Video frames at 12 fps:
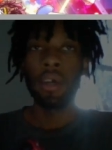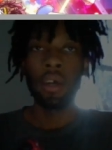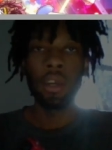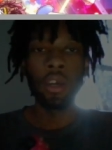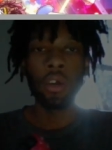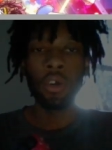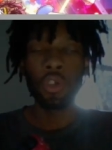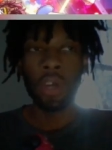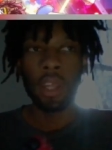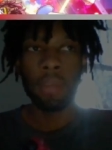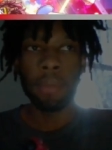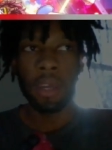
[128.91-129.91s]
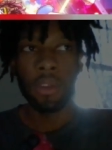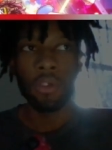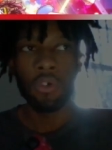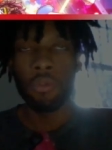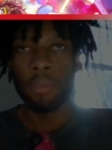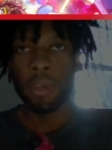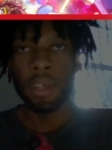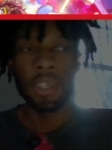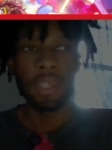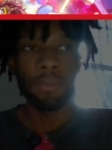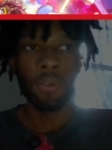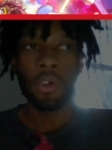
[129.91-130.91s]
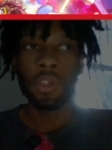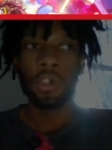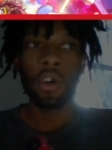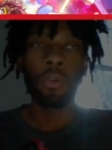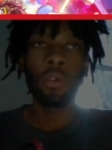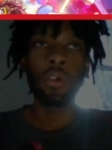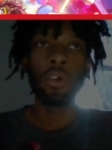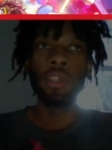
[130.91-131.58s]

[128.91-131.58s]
Akira's trying to make a little bit of small talk with her.